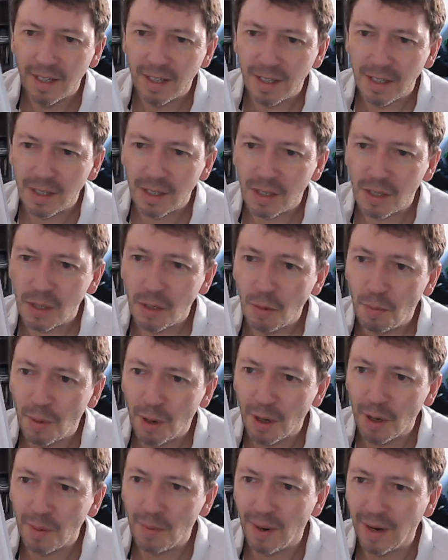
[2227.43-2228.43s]

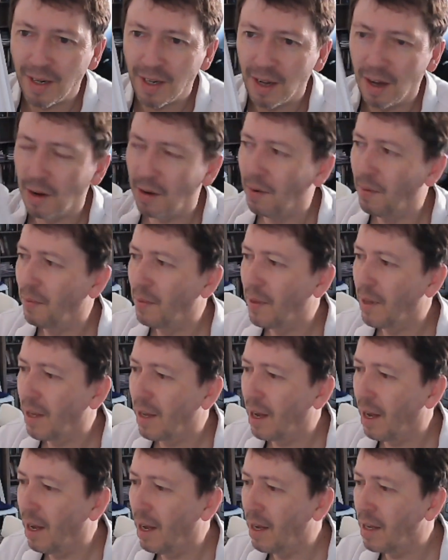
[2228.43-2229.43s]
superbly done.
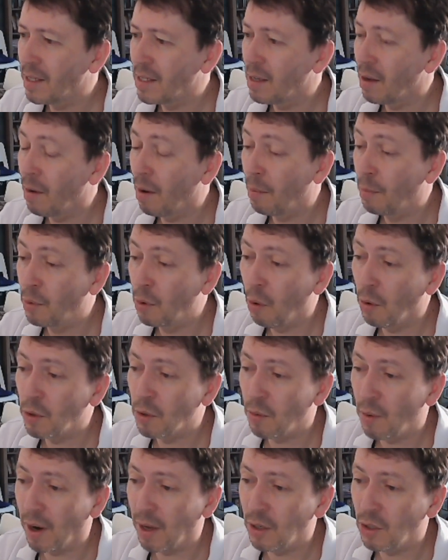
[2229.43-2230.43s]
So a broader
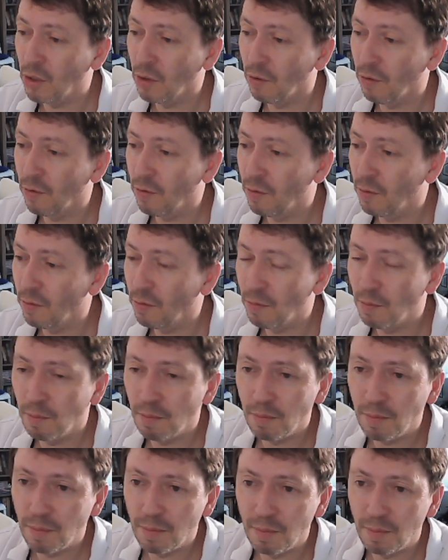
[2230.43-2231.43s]
range of
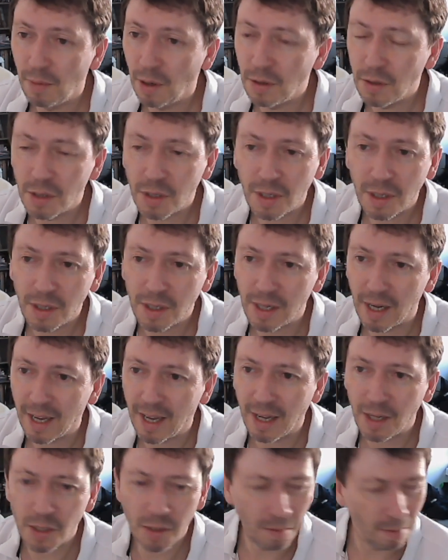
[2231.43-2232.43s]
monsters, I
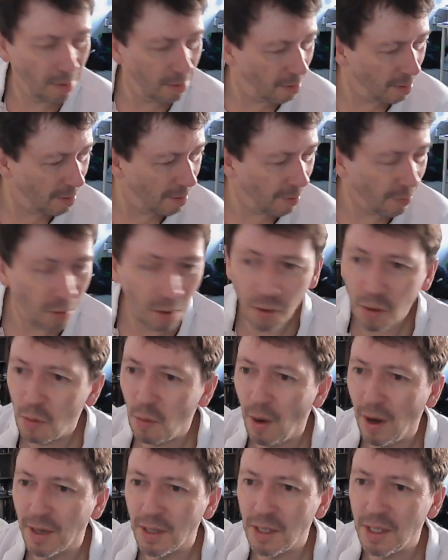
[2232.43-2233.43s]
guess. I've got
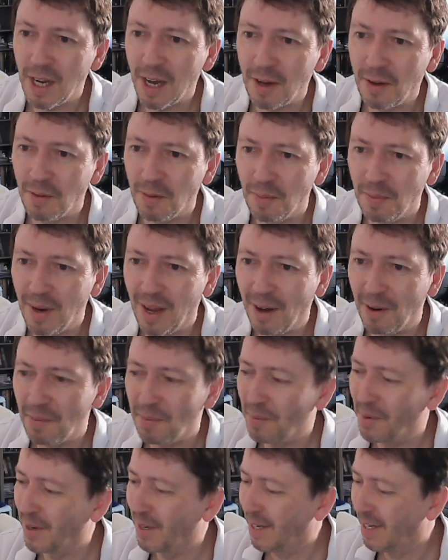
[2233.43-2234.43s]
quite a stack of them now,
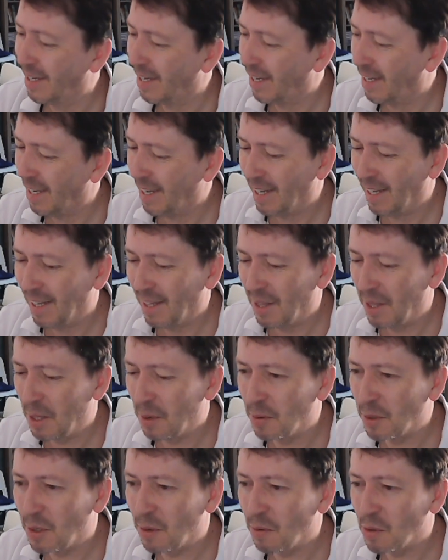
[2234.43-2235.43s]
but
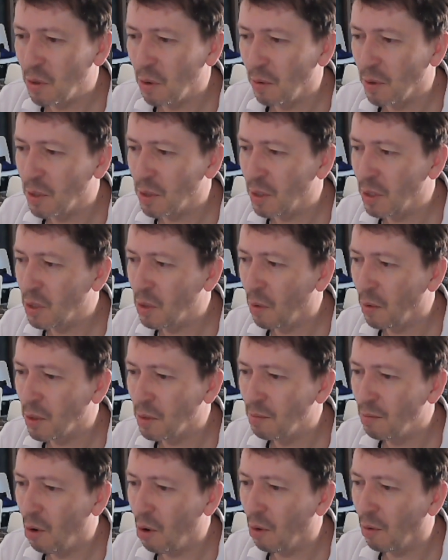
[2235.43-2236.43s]
there's always
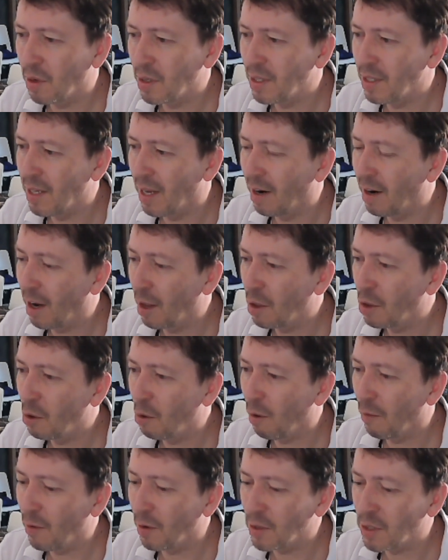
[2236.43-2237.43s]
more, isn't there? And I
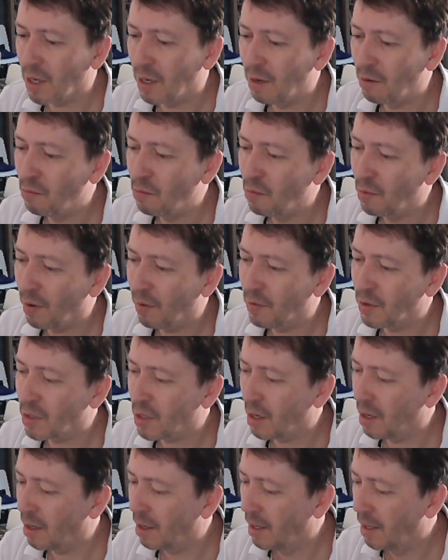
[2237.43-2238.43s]
thought if I was
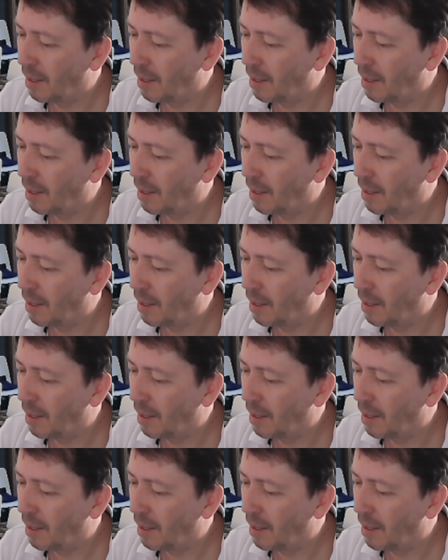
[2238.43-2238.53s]
gonna